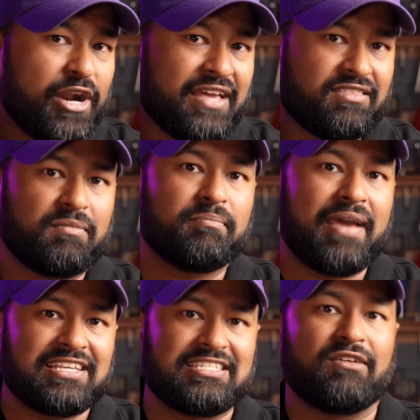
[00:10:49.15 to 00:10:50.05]
breath
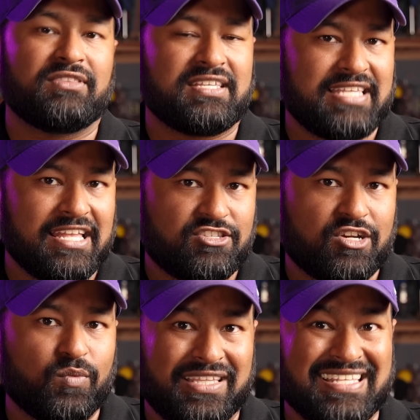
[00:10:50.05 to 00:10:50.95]
maxed out the
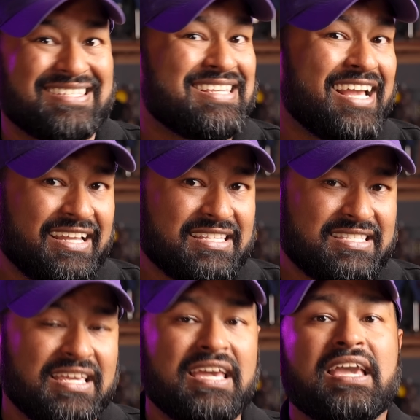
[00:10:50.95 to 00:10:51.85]
sensor within
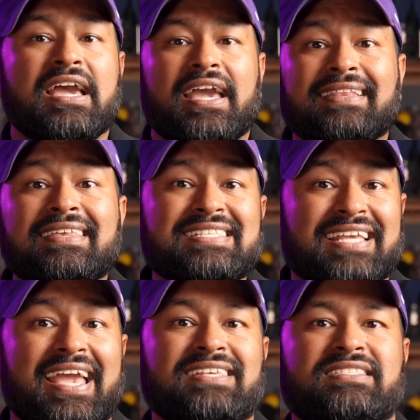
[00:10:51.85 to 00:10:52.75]
seconds. In this
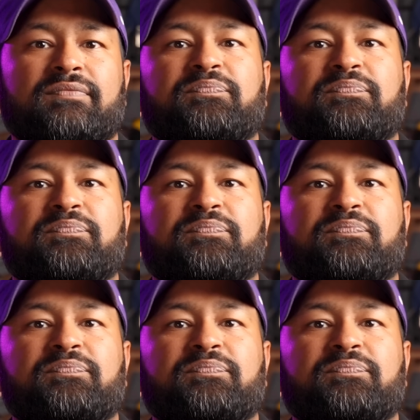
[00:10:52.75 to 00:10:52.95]
case,